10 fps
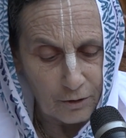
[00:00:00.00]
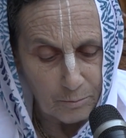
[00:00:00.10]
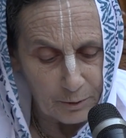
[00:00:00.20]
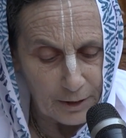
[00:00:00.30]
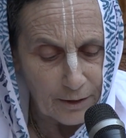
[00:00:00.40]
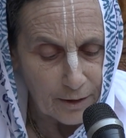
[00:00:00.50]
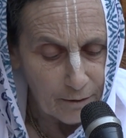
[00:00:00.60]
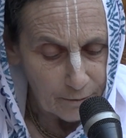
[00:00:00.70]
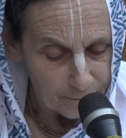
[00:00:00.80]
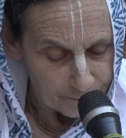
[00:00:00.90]

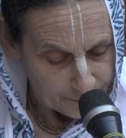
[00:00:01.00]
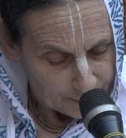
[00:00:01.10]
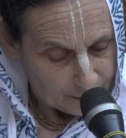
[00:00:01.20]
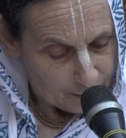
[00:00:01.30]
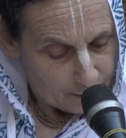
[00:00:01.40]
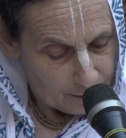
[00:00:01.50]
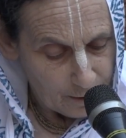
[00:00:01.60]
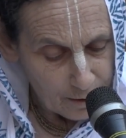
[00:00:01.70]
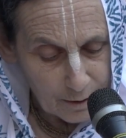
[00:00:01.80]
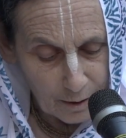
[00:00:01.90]
completed
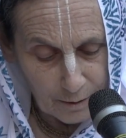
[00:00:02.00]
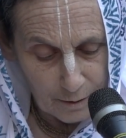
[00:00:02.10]
the